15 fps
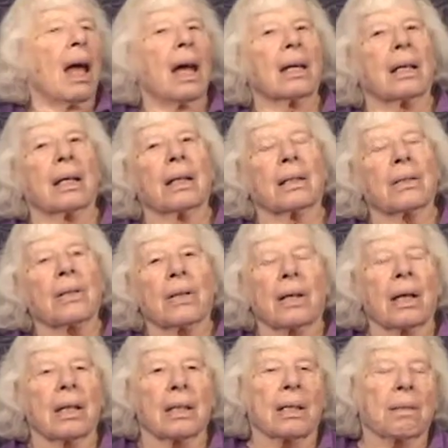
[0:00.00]
And I also
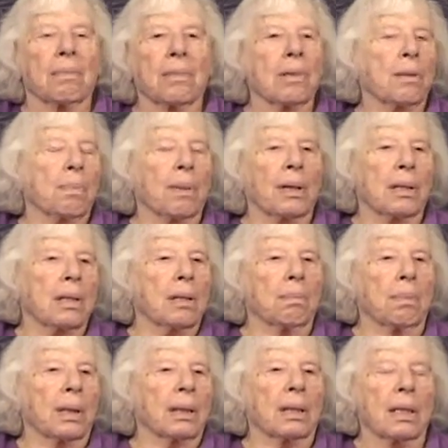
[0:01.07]
had some
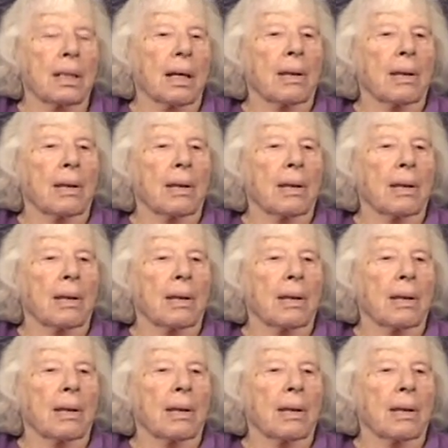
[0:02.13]
responsibilities.